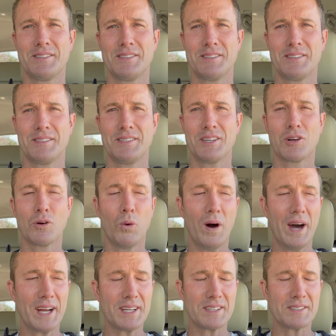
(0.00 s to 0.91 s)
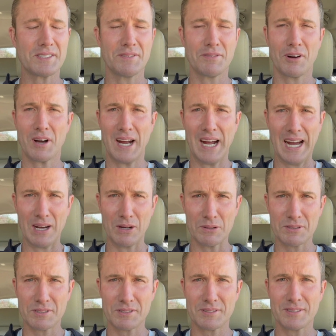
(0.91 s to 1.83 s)
The quietness of our
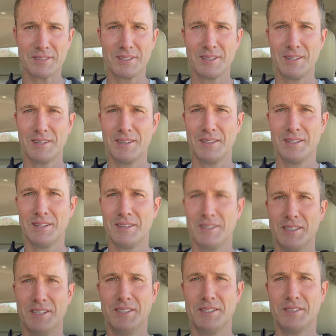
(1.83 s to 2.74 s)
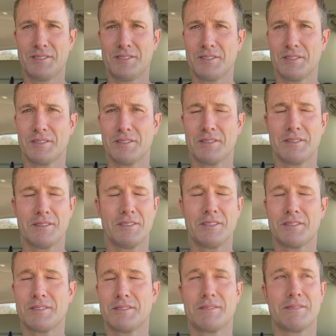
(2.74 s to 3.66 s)
house is
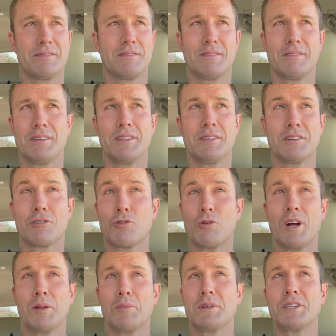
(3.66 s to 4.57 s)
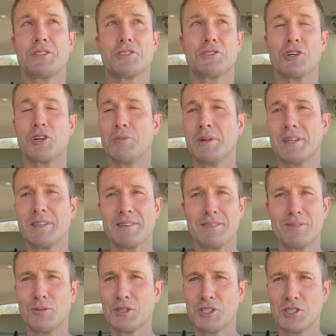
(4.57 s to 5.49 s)
just incredibly disturbing,
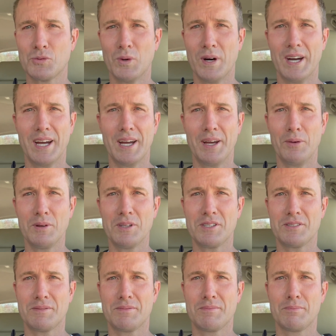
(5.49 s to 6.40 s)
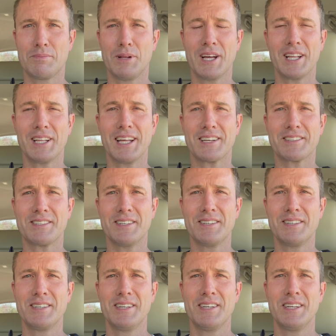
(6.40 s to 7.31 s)
which is why I always play Alexa
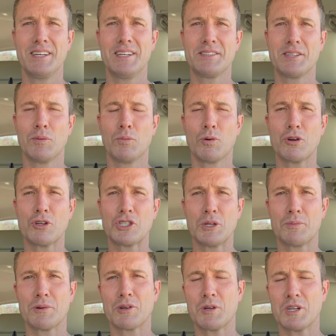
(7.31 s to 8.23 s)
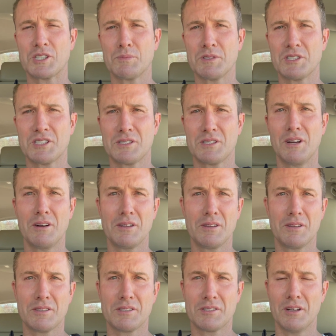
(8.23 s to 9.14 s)
and some worship or Christmas
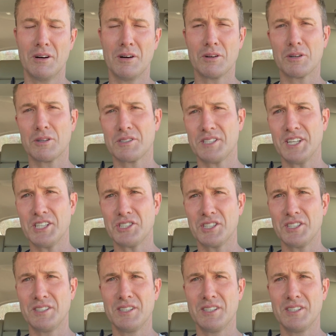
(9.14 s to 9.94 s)
song or station.